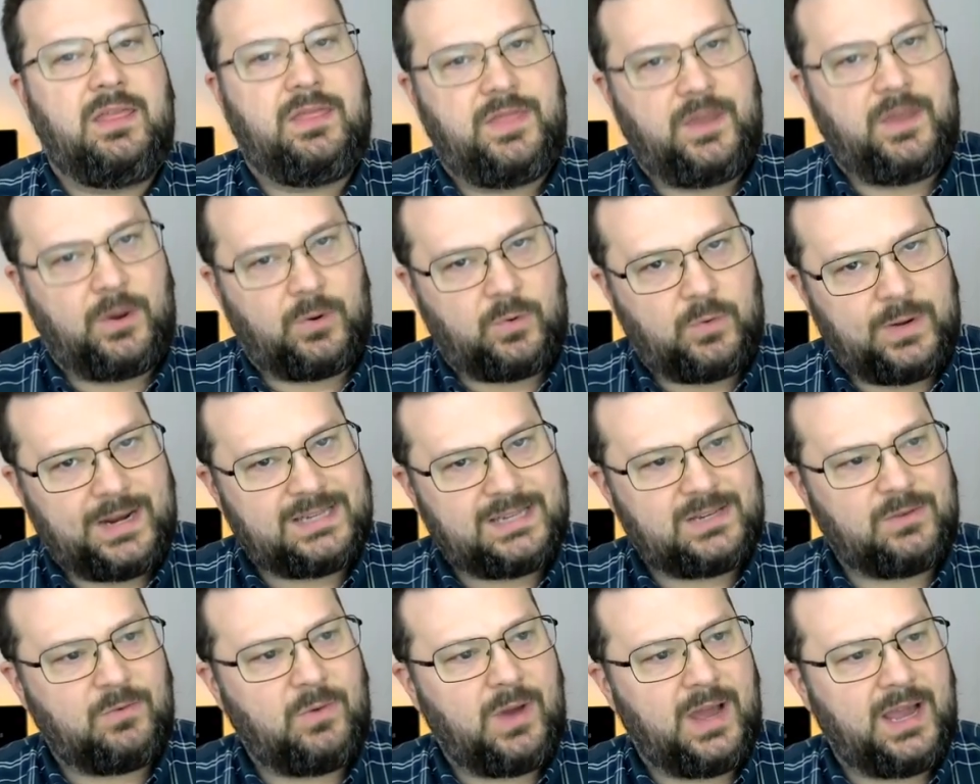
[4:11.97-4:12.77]
The
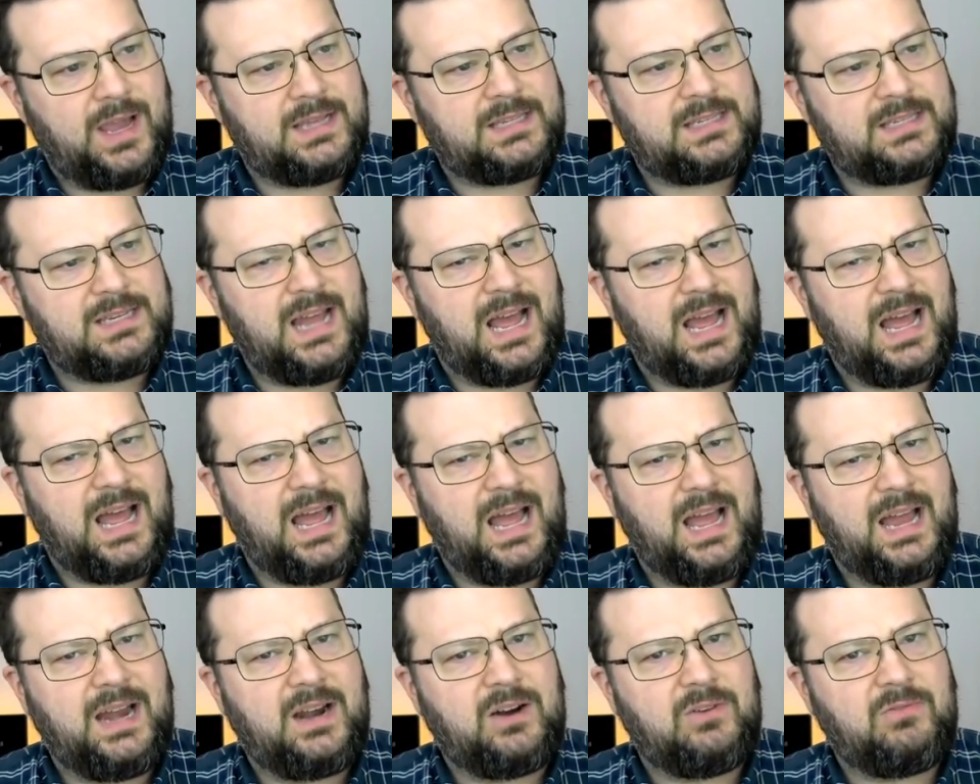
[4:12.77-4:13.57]
reason why it's not
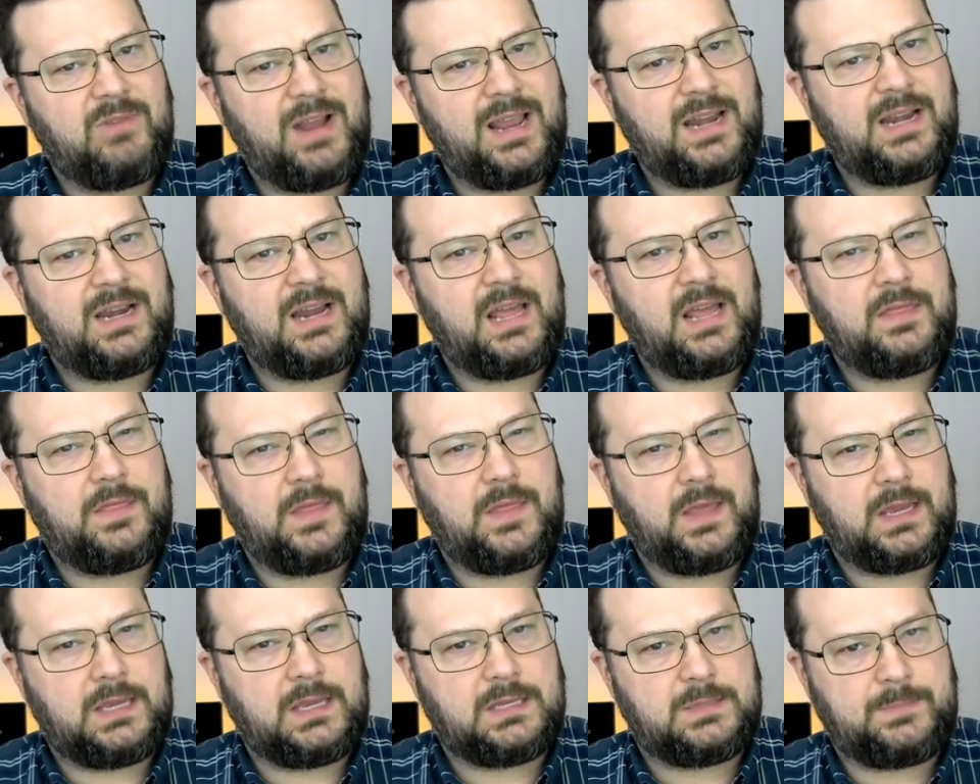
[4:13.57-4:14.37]
higher rated, I
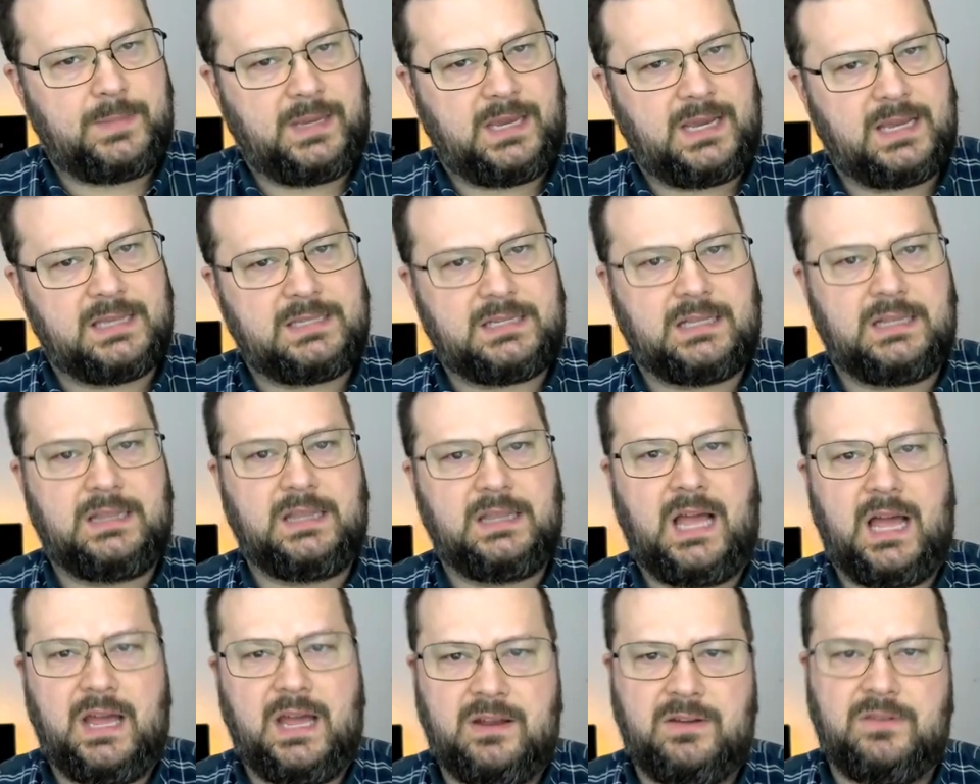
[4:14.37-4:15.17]
think, is because a
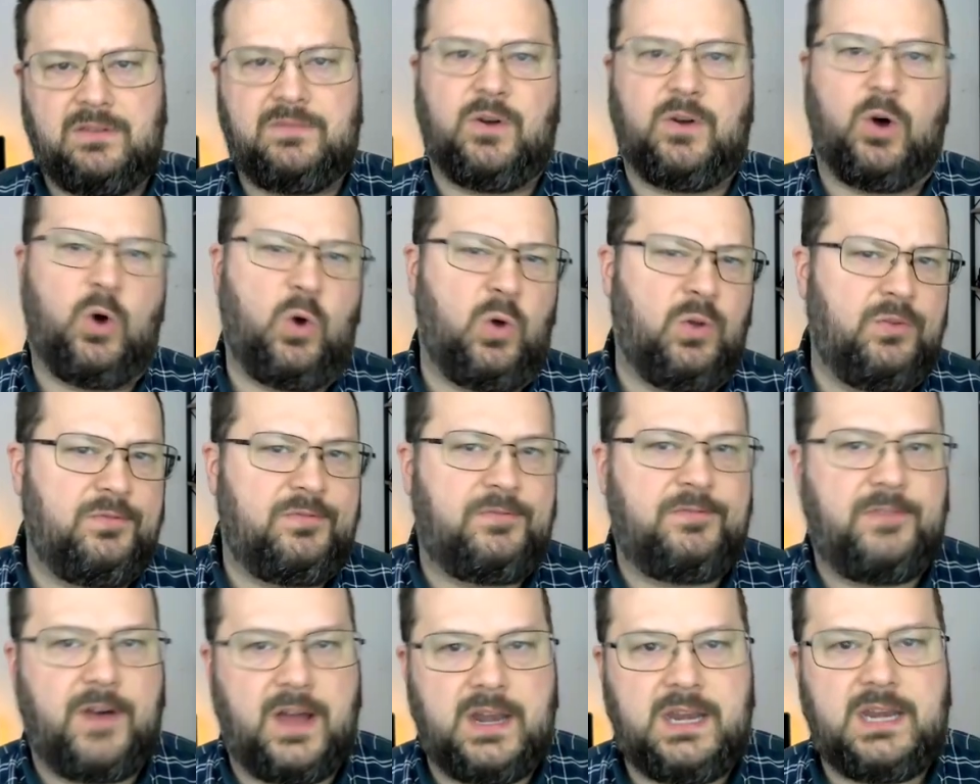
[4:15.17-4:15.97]
lot of old
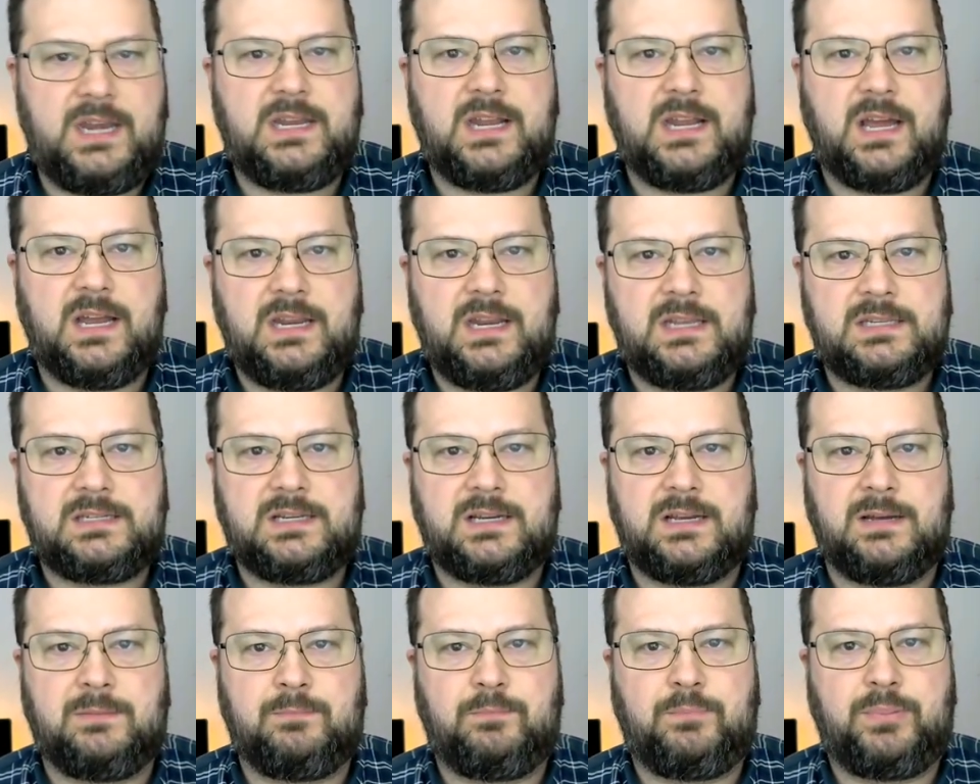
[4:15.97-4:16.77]
fuddy-duddies
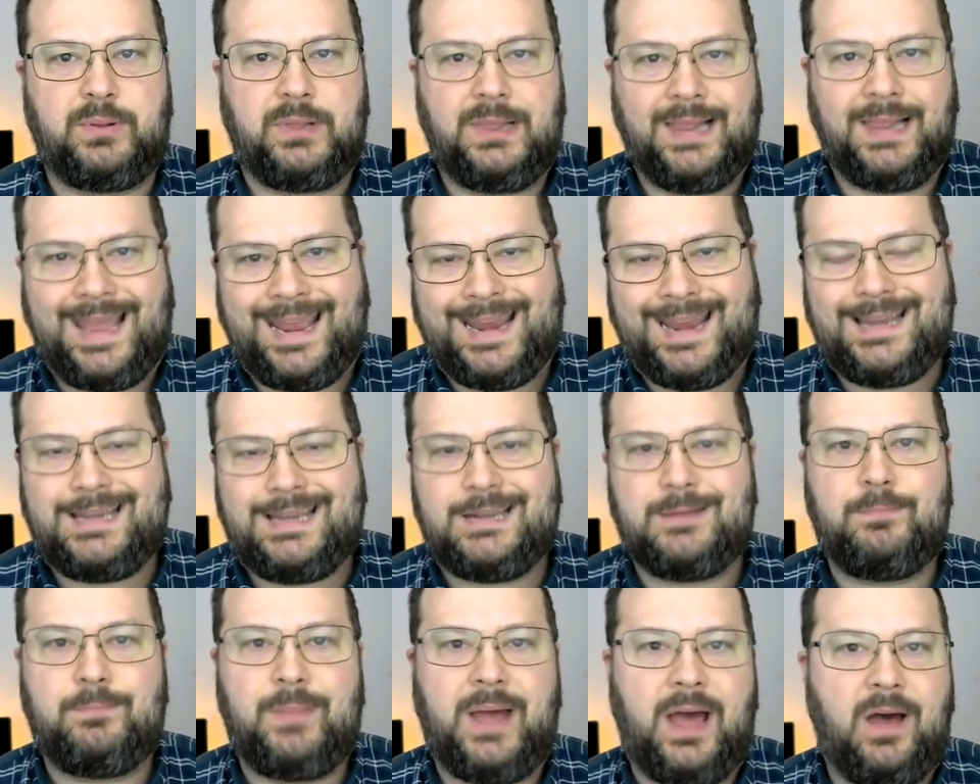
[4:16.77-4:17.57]

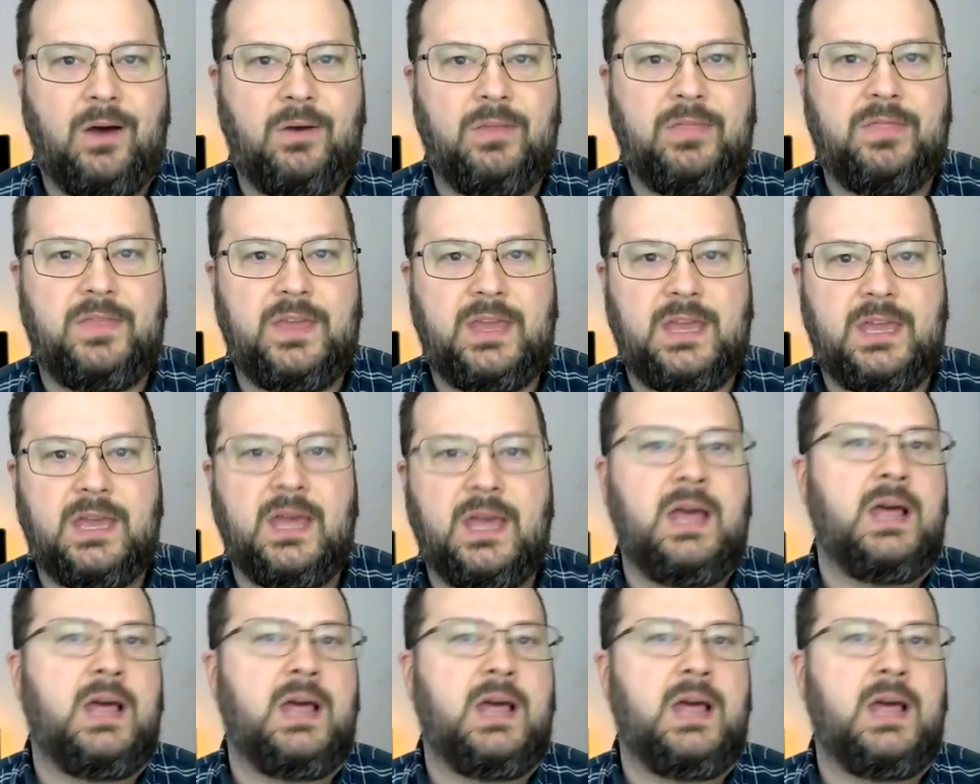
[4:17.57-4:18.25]
complained about the